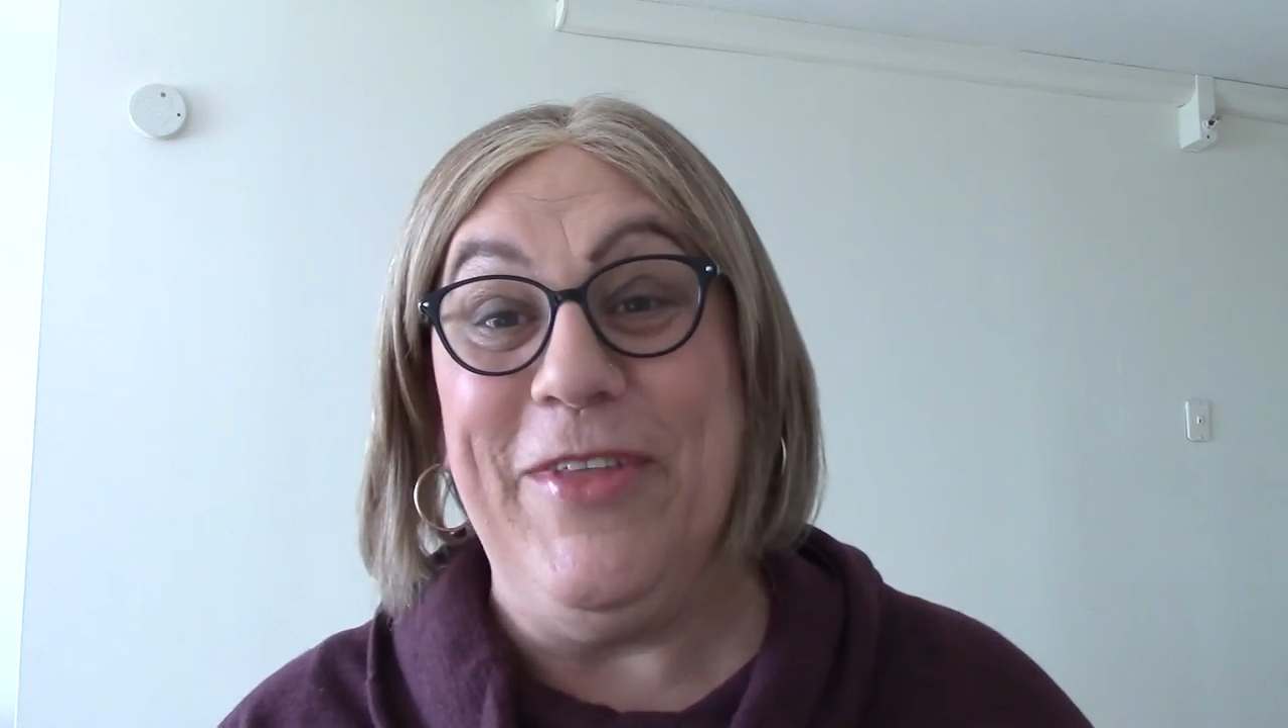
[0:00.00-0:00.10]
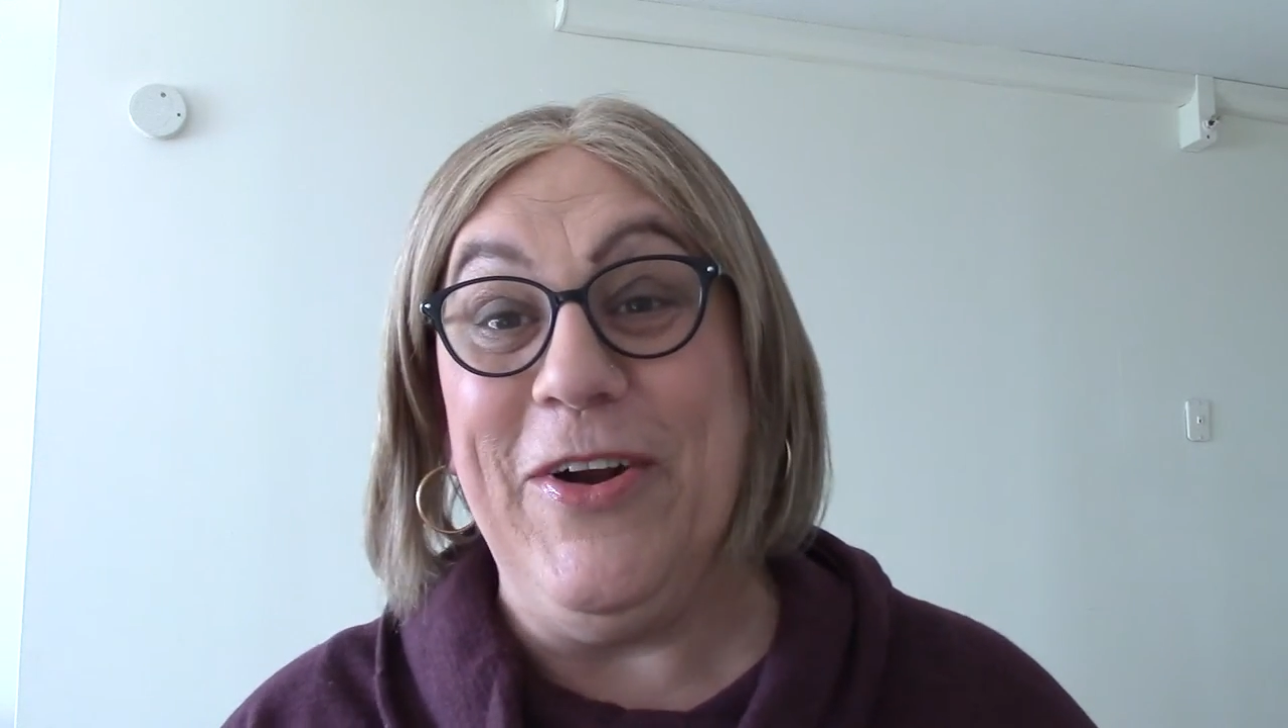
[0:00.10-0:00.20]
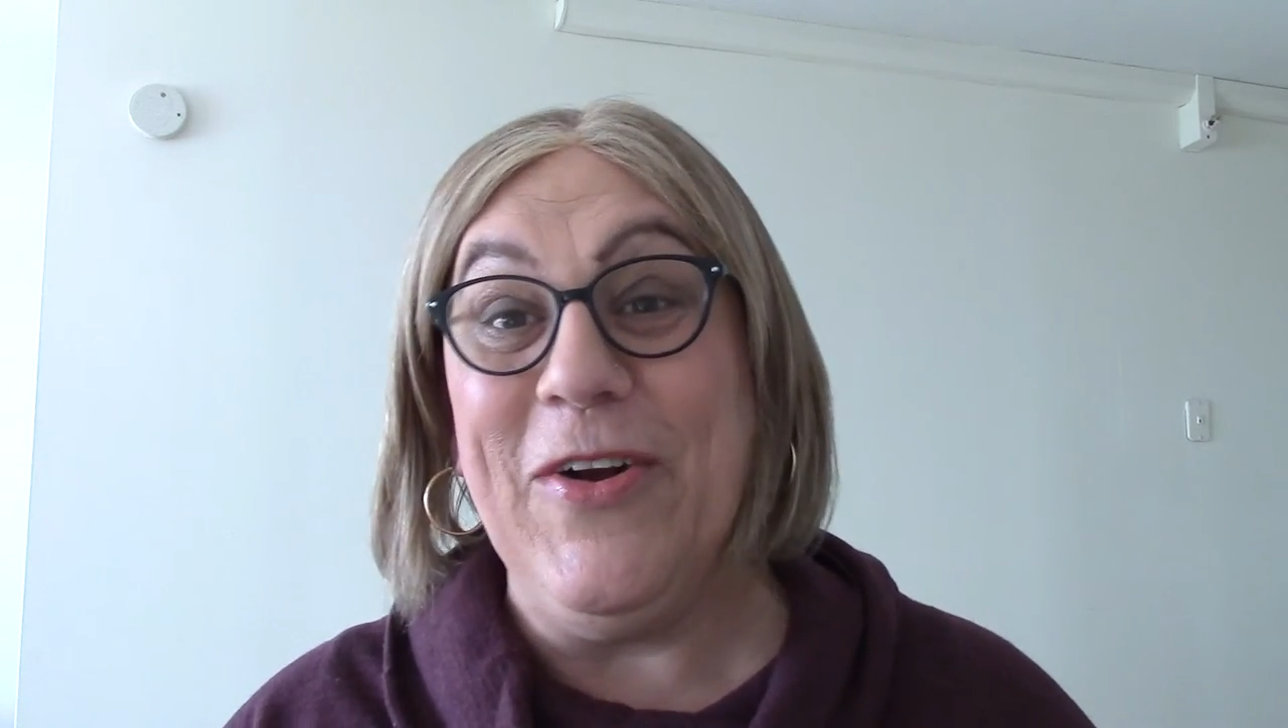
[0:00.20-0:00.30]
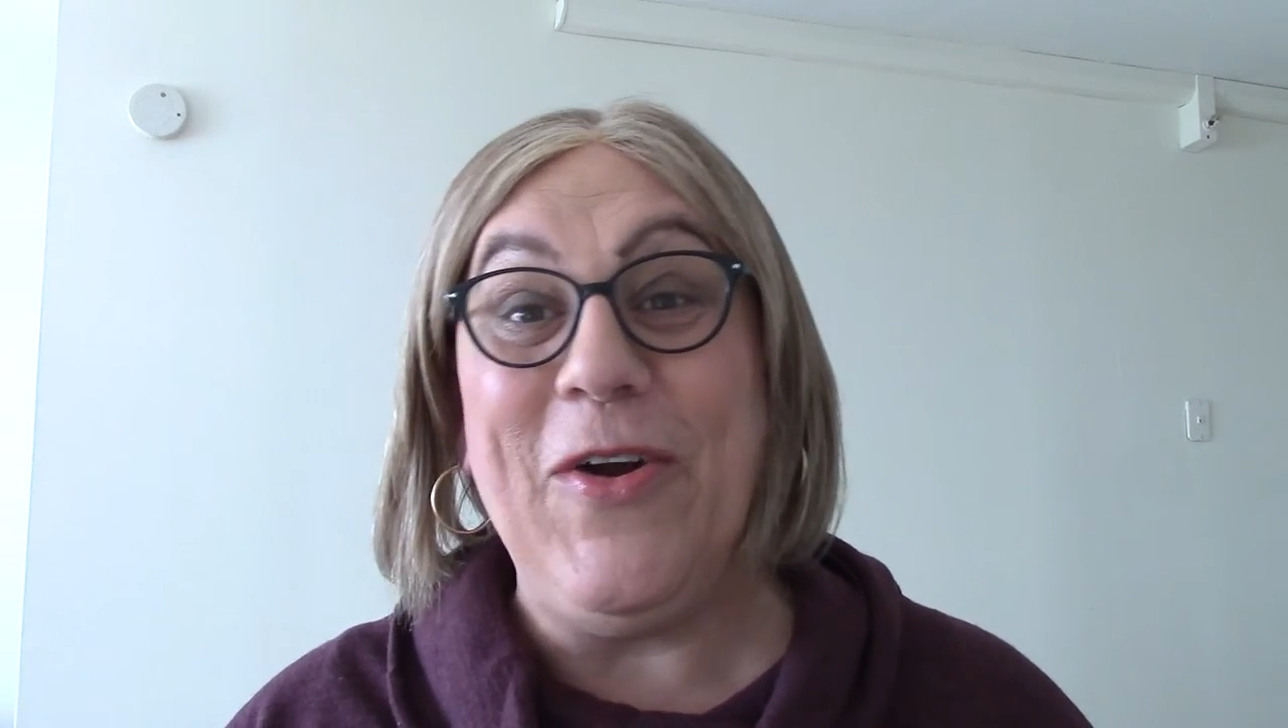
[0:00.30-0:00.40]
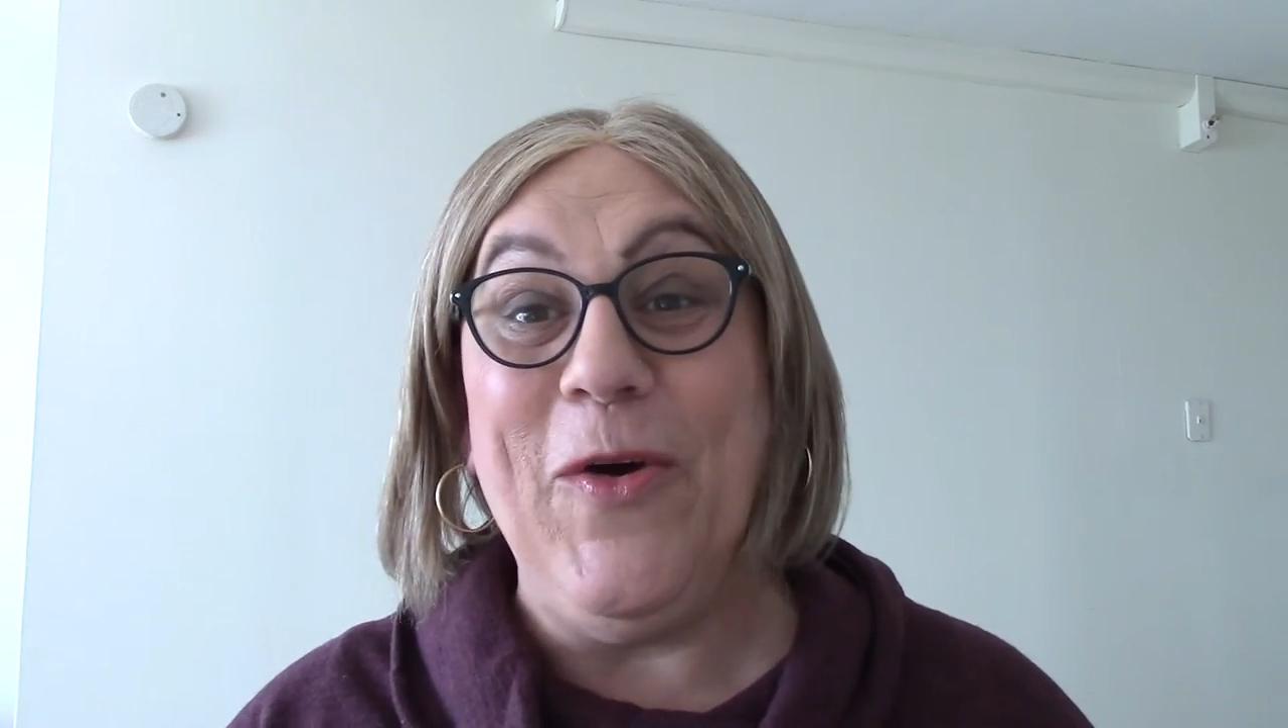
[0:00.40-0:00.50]

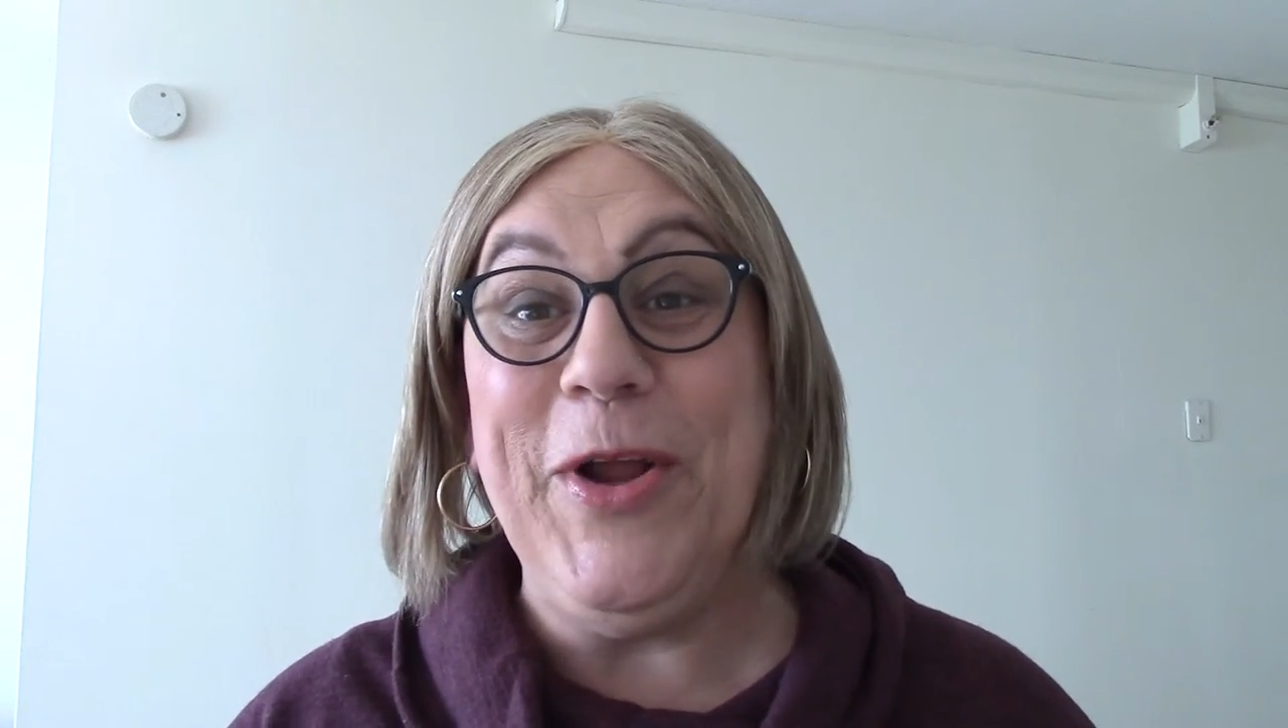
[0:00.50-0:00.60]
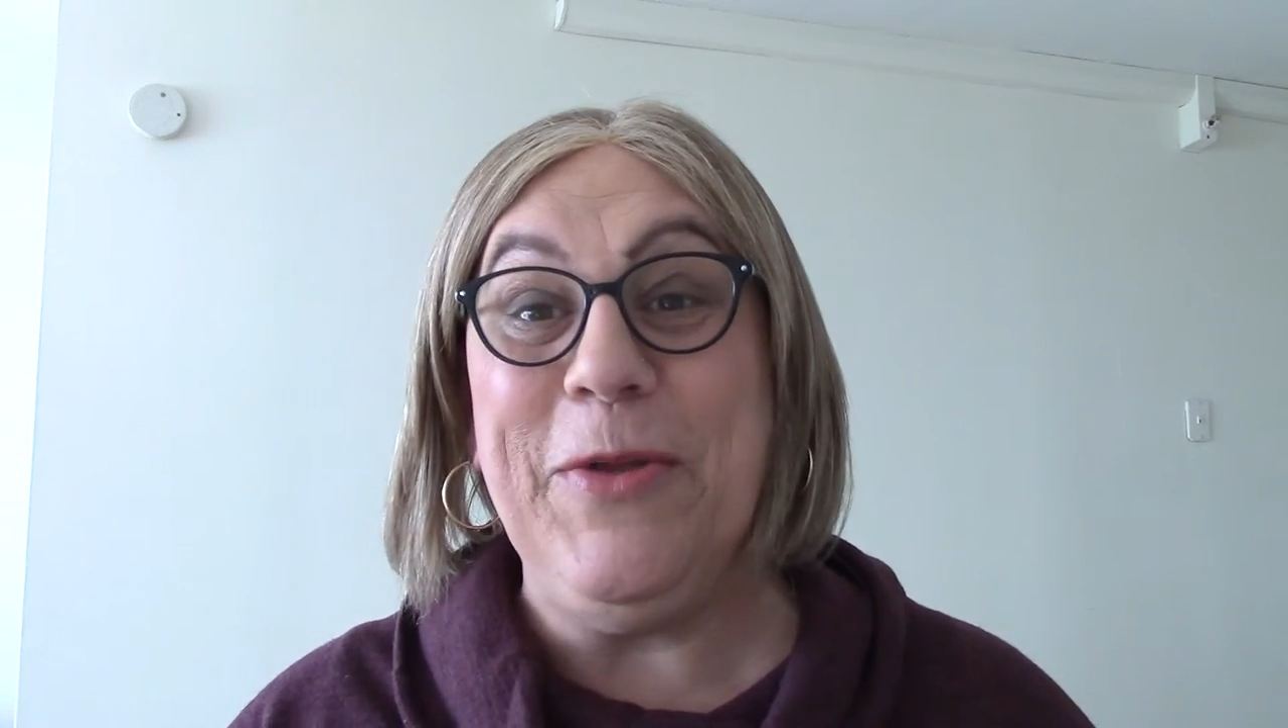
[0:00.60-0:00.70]
They're going